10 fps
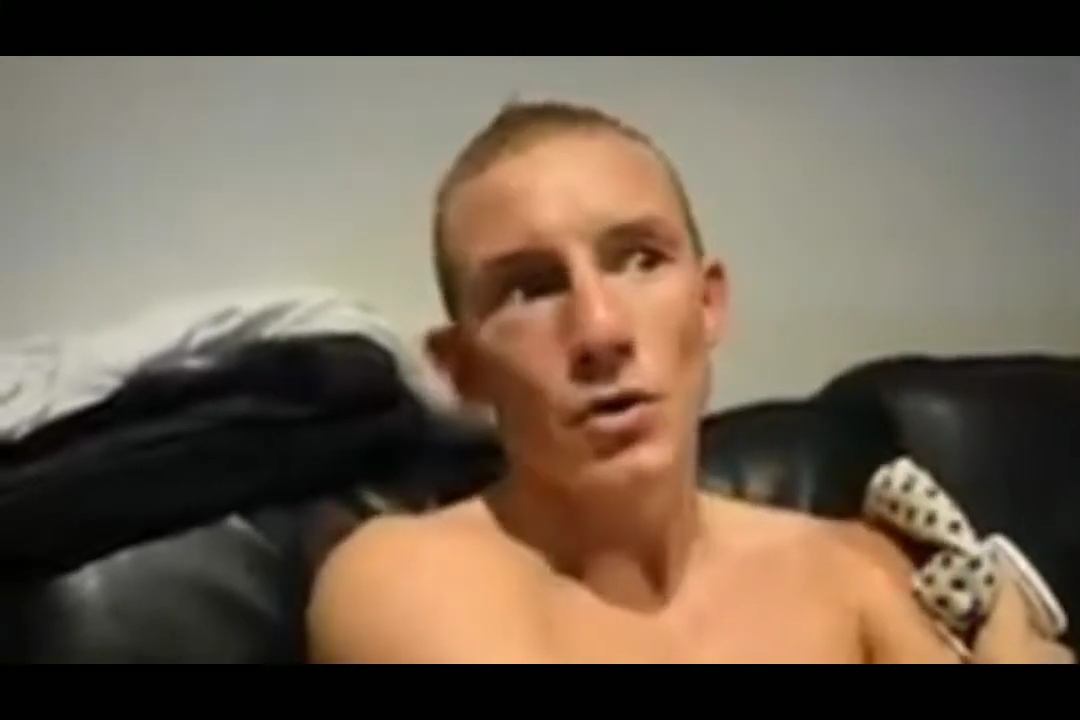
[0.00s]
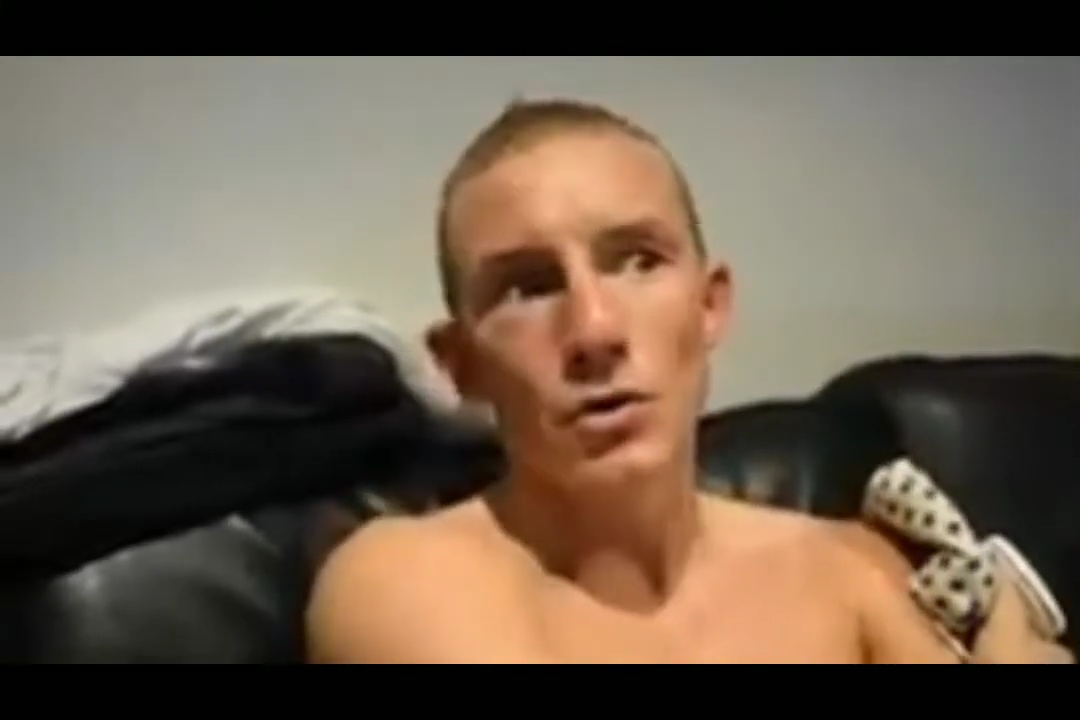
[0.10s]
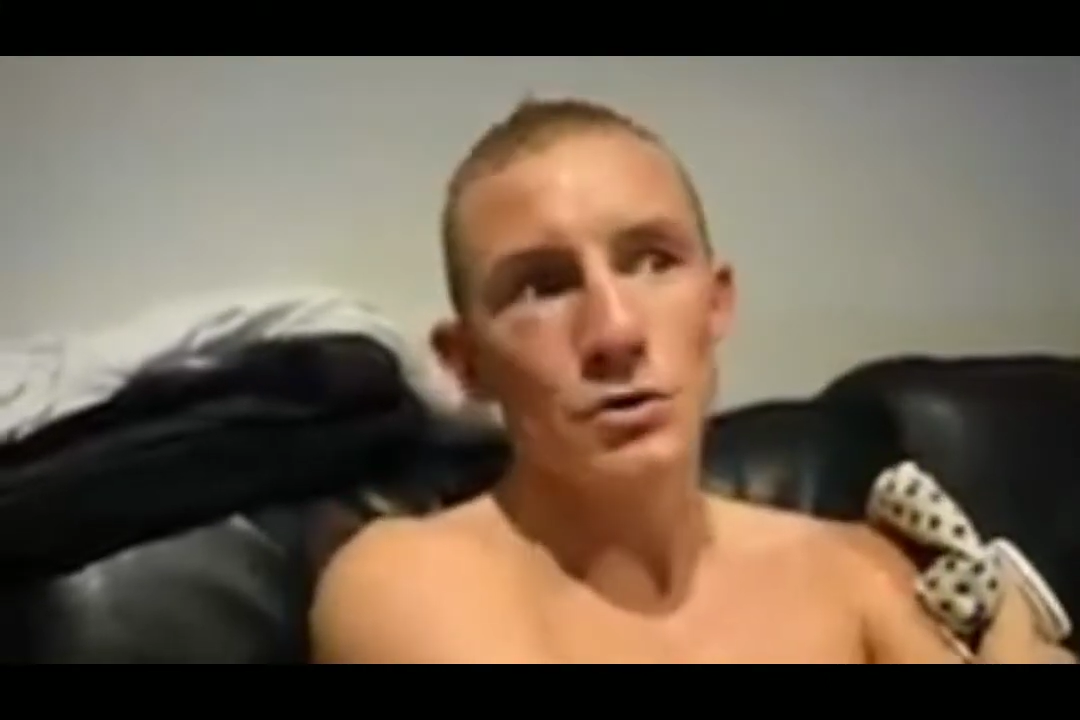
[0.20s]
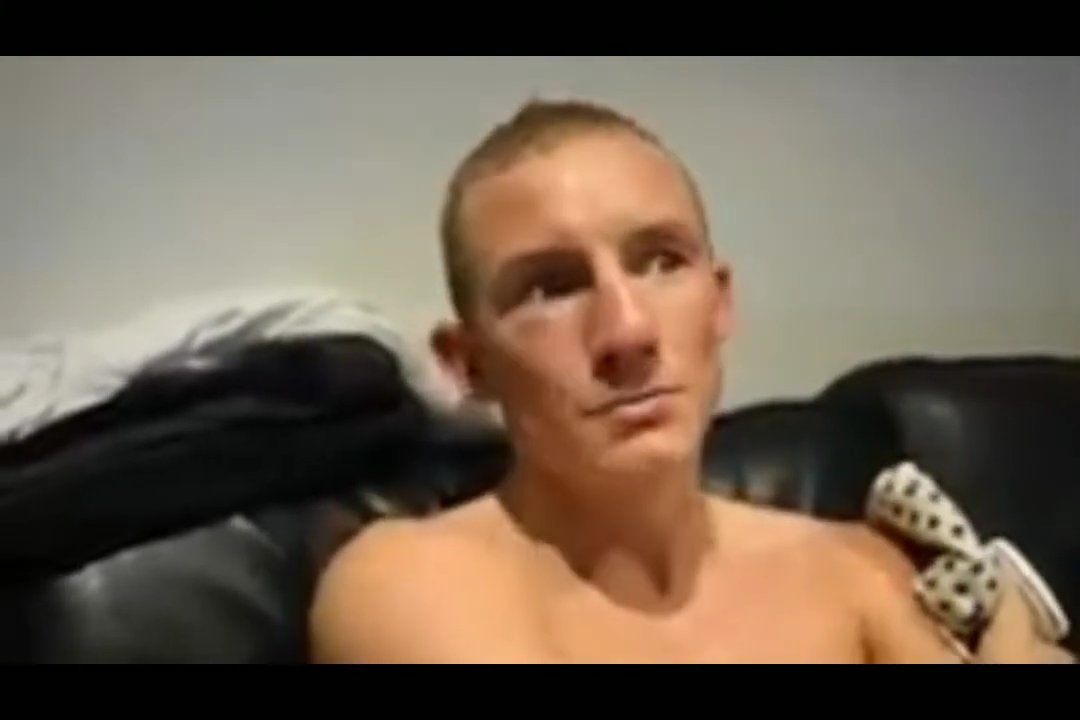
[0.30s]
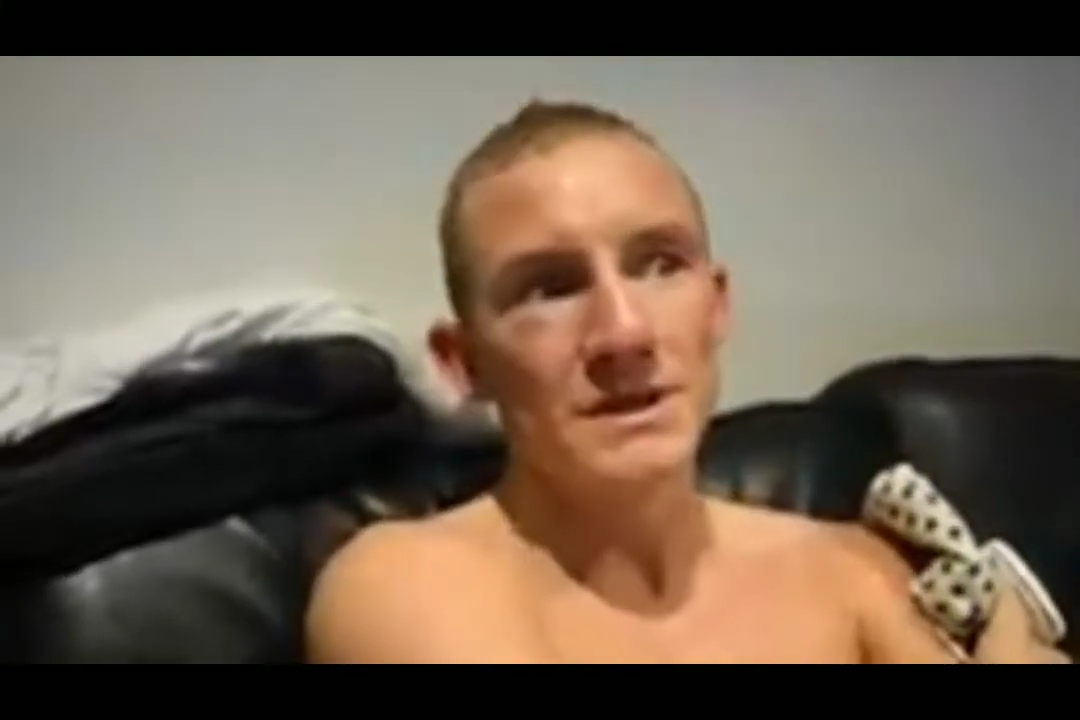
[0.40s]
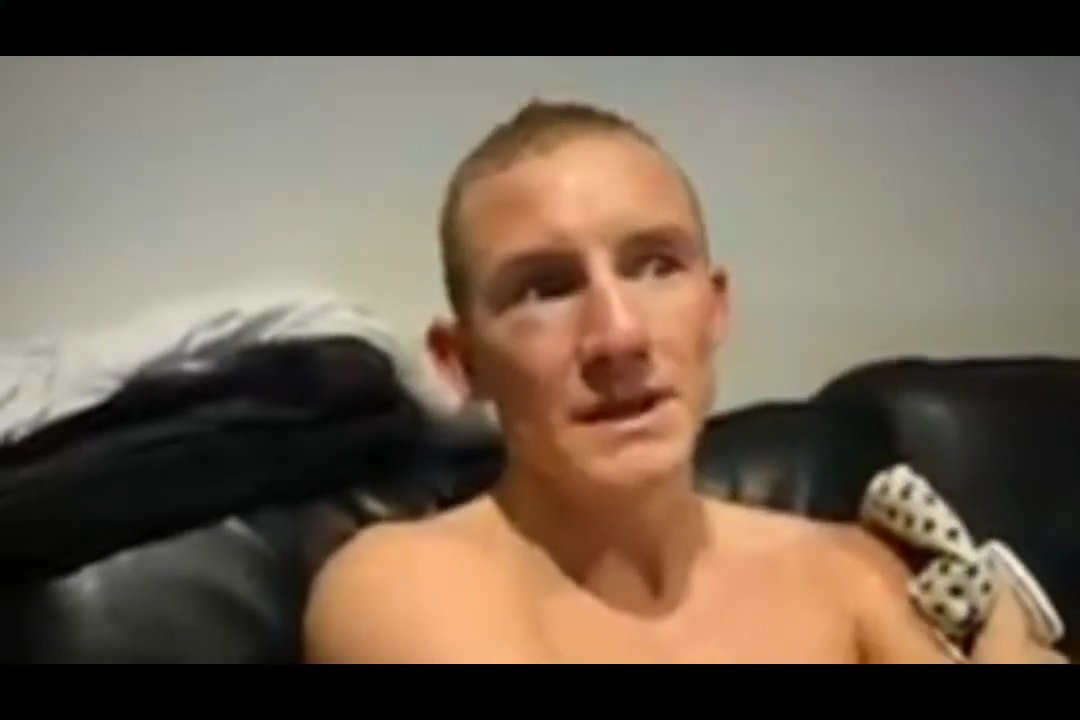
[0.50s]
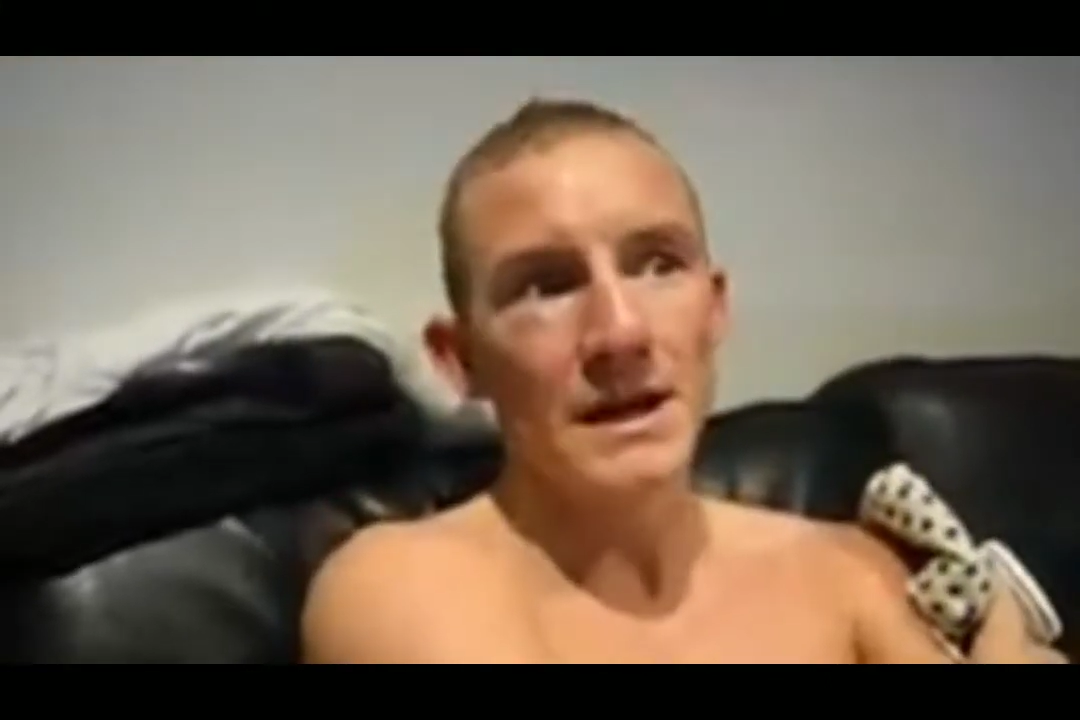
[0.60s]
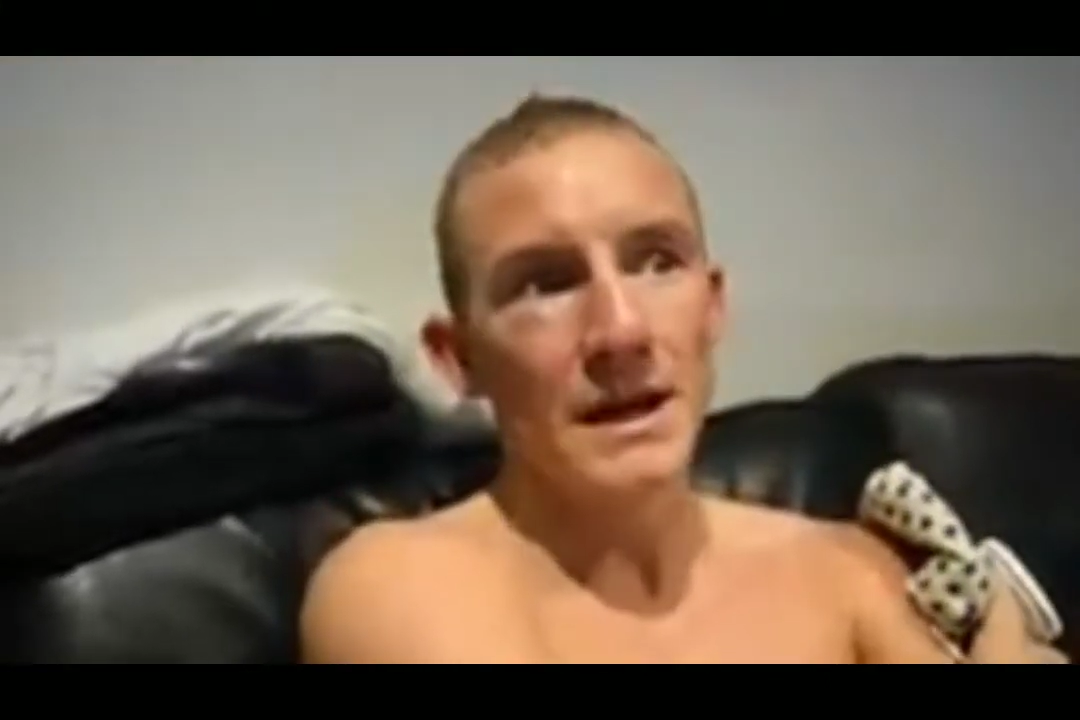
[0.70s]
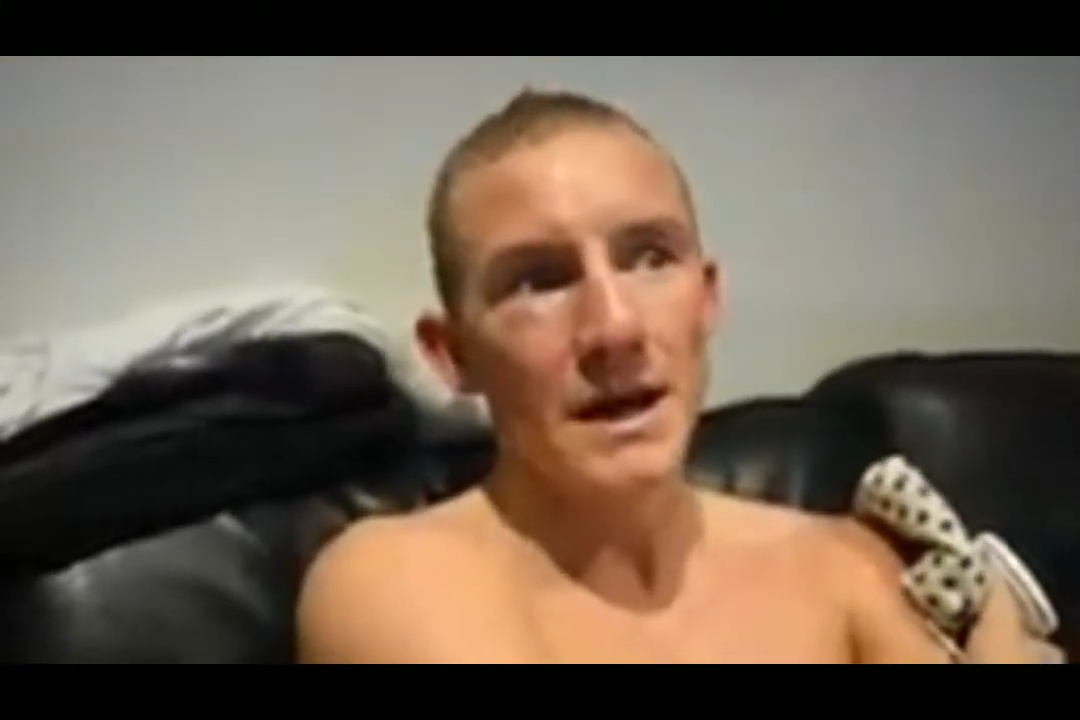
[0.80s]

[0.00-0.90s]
100%.